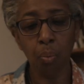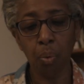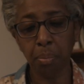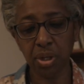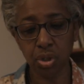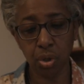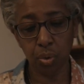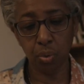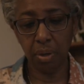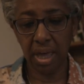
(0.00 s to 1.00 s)
What we
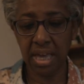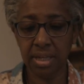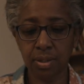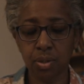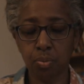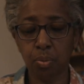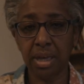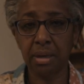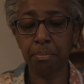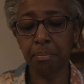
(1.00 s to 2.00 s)
do is
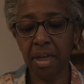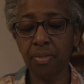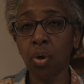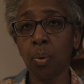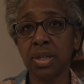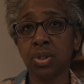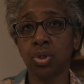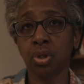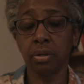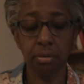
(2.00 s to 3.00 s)
we pin the
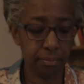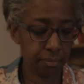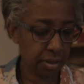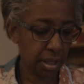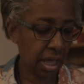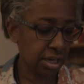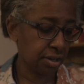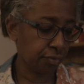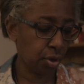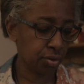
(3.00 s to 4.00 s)
question, and
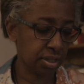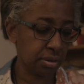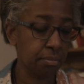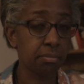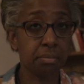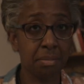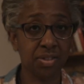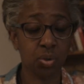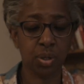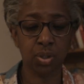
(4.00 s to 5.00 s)
I've got some
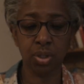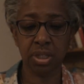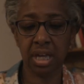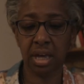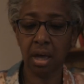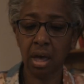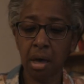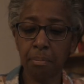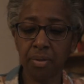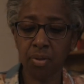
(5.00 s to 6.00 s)
maths questions here,
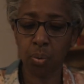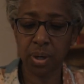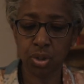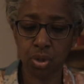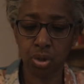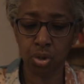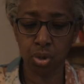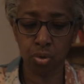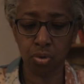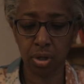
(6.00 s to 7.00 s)
pin the question
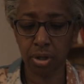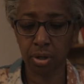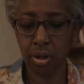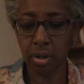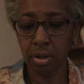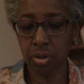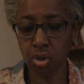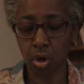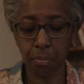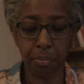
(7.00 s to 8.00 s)
to the
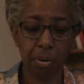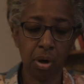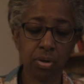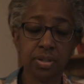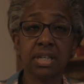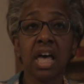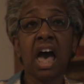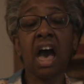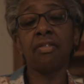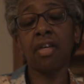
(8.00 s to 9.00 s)
top box,
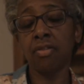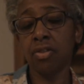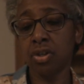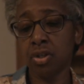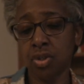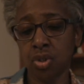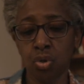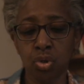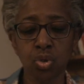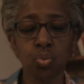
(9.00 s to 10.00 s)
and then the
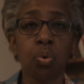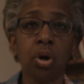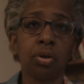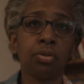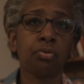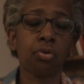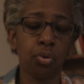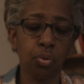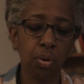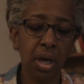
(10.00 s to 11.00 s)
students work
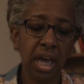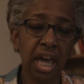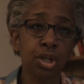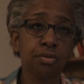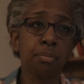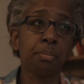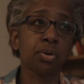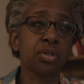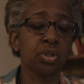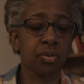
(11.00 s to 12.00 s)
through each of the
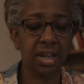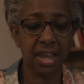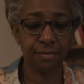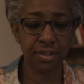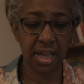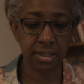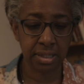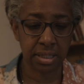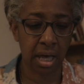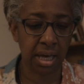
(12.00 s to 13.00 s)
boxes on the left hand
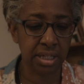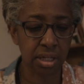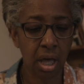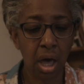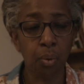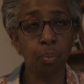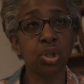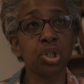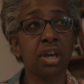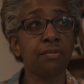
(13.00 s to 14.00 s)
side,
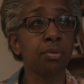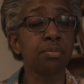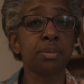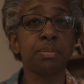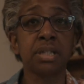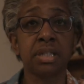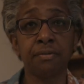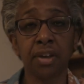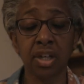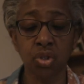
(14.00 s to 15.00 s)
which give them
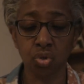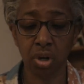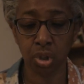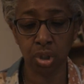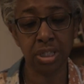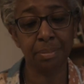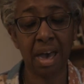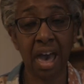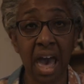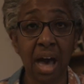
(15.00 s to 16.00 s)
specific instructions
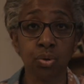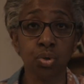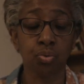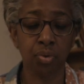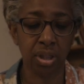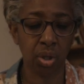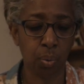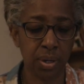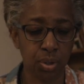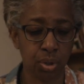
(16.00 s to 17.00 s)
about how to read the
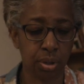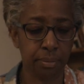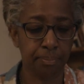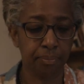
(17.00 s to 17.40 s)
question.